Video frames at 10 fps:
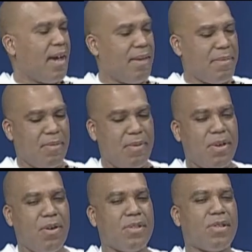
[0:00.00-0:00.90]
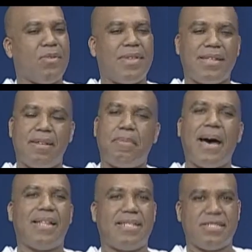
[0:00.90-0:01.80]
I mean, we all know that the
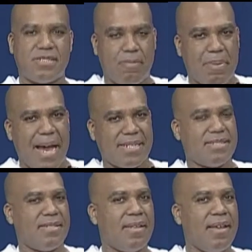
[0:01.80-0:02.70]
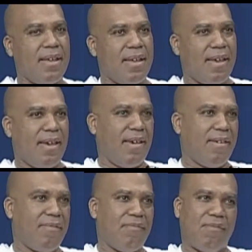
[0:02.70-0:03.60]
politics of boxing
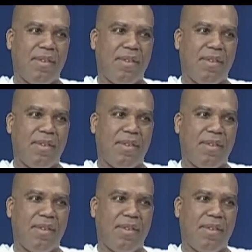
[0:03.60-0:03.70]
have